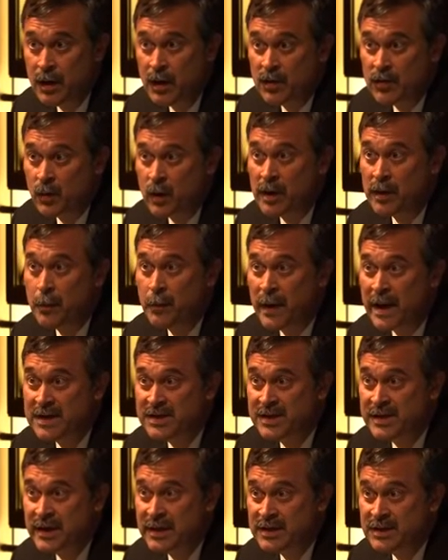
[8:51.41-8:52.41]
It's one of the
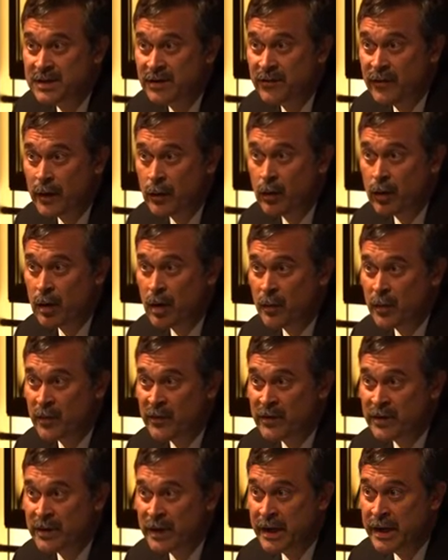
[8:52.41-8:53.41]
best things the federal
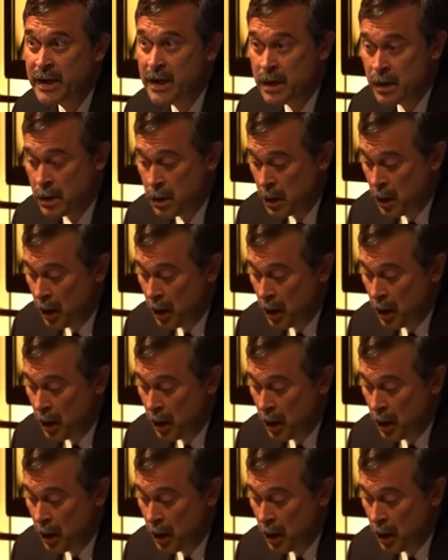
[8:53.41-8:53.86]
government did.